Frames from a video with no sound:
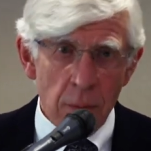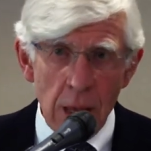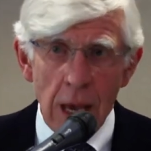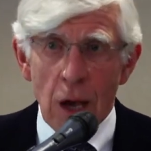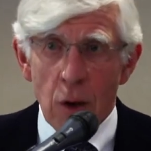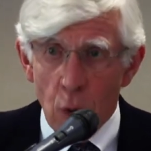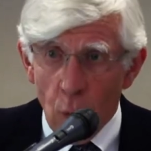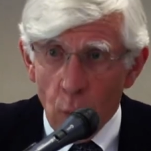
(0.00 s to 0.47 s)

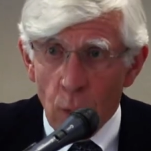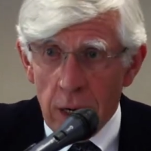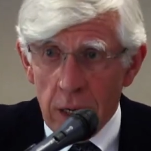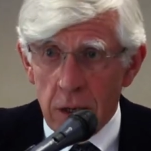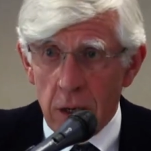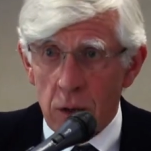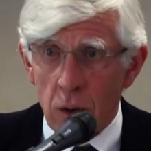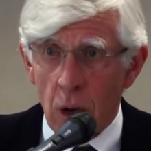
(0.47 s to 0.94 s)
who were willing
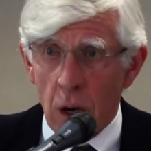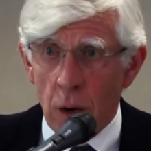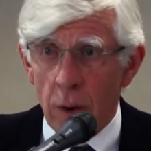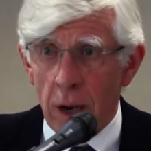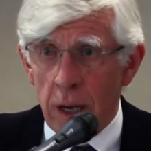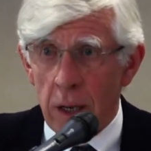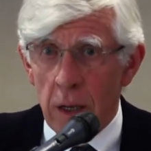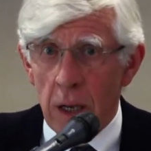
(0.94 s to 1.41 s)
to
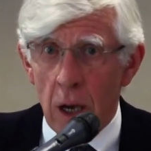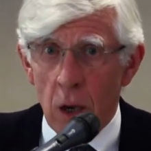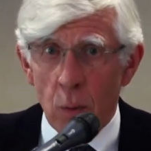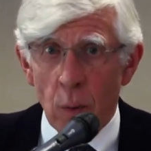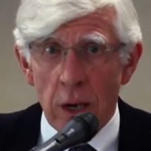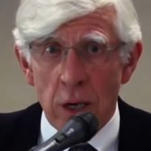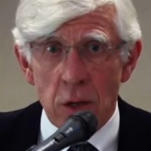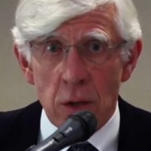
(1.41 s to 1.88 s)
tolerate lower
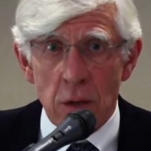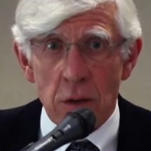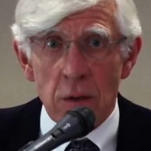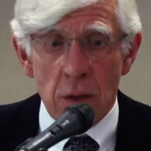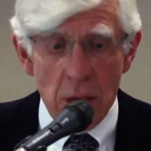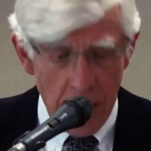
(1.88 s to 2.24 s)
wages